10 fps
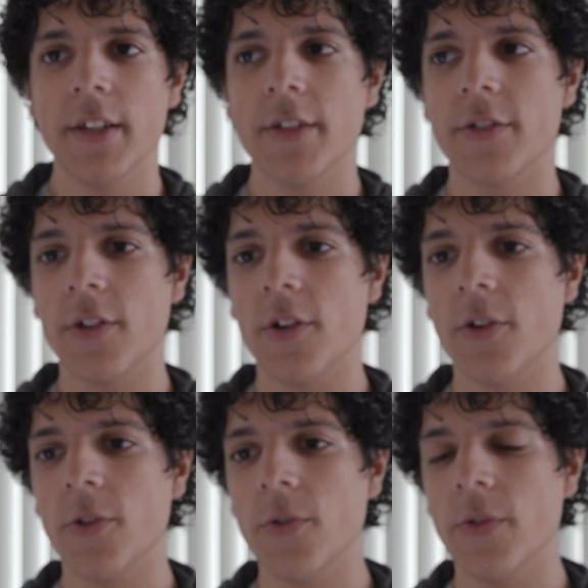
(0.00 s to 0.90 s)

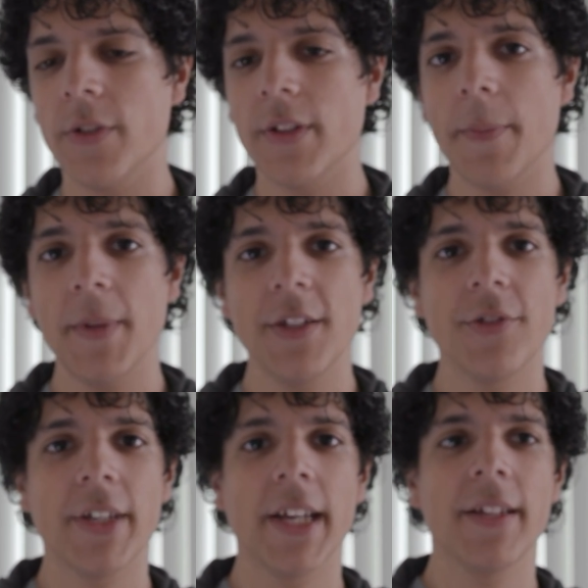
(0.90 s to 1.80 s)
So that means
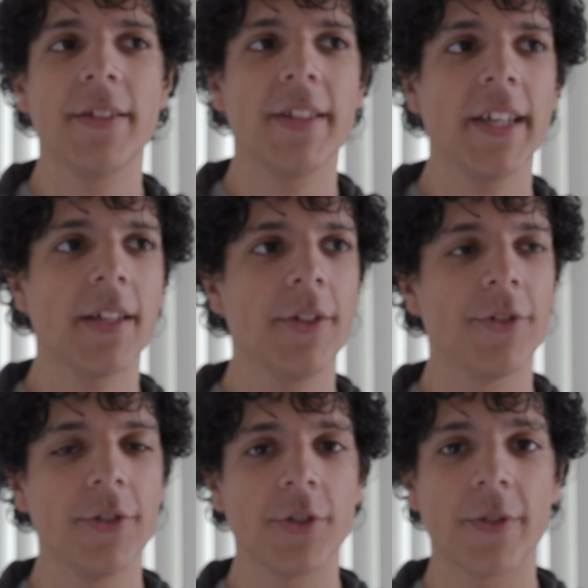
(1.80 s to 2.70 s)
you can take your
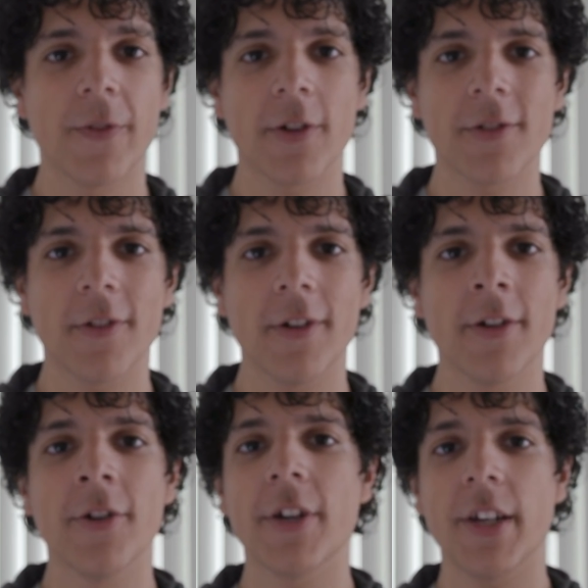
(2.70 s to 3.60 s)
Dualshock 4 controller,
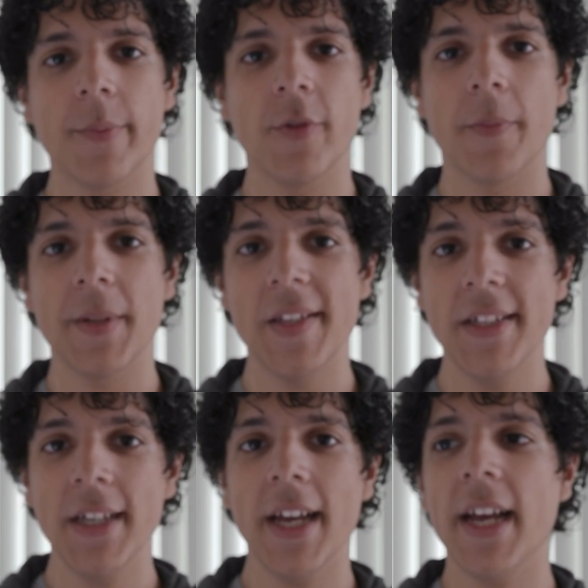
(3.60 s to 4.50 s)
hook it up to a
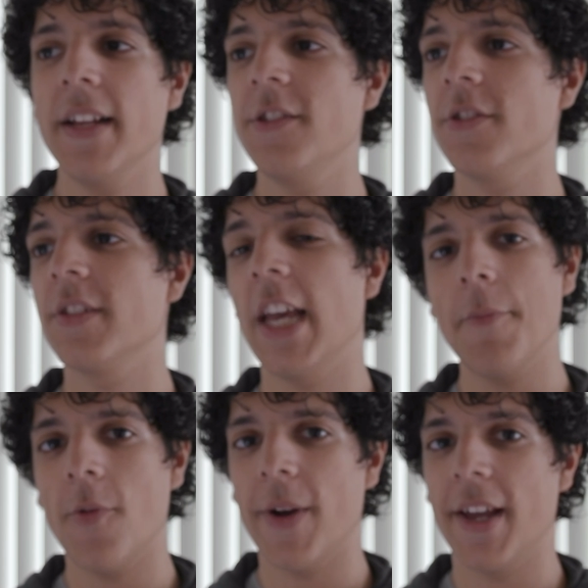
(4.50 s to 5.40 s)
PC, and just
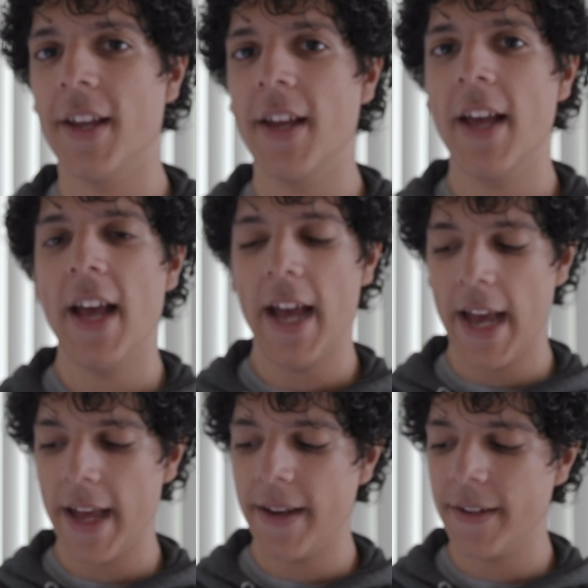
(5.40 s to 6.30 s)
game away.
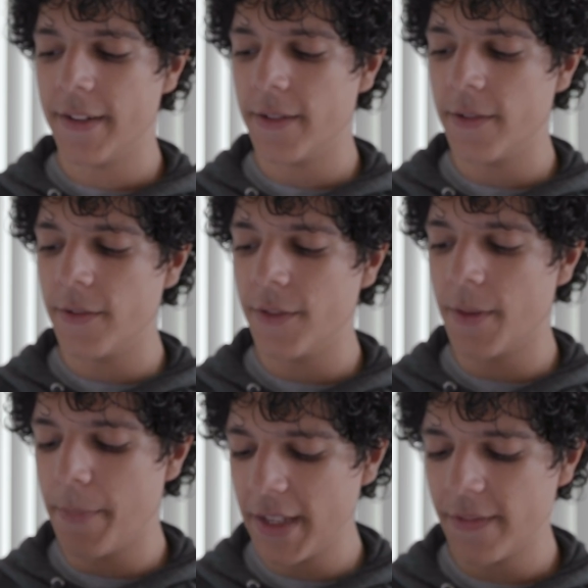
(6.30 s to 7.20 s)
And
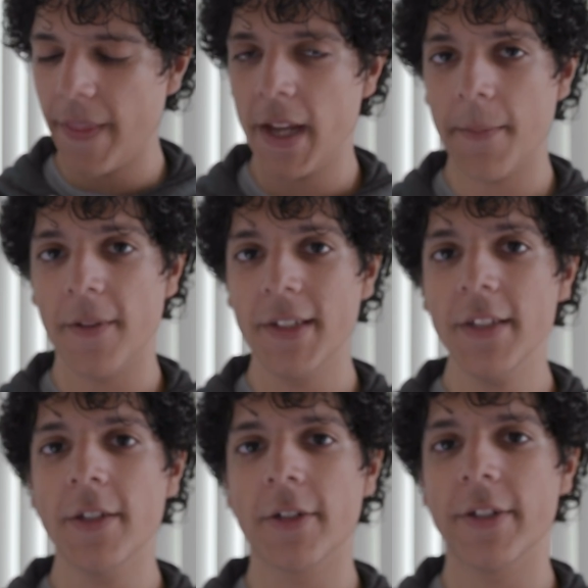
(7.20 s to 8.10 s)
the best thing about
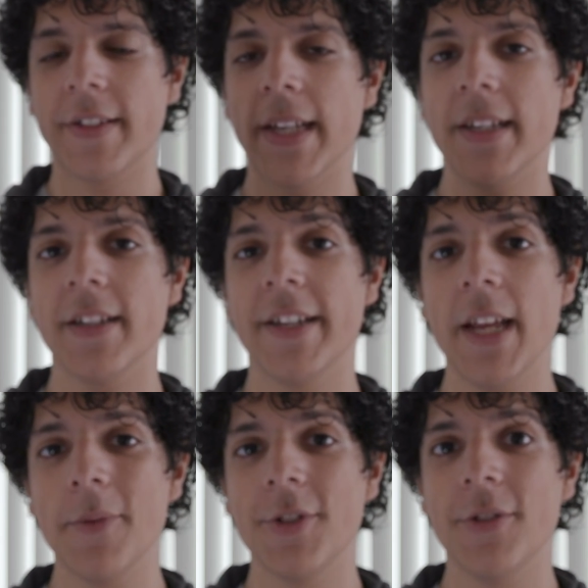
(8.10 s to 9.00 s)
this dongle is that it
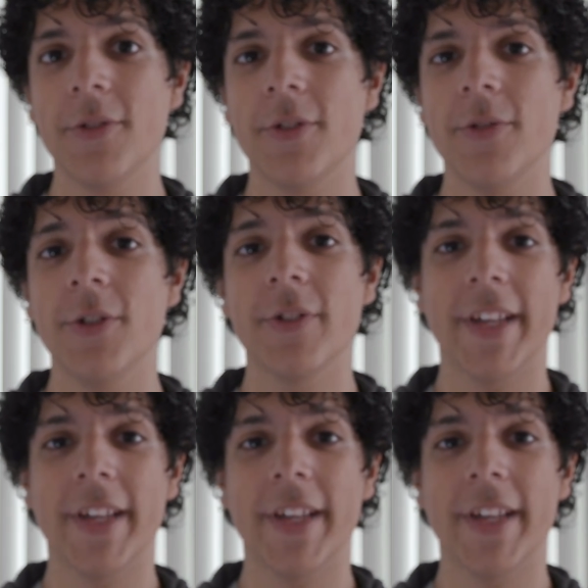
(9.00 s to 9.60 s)
enables you to use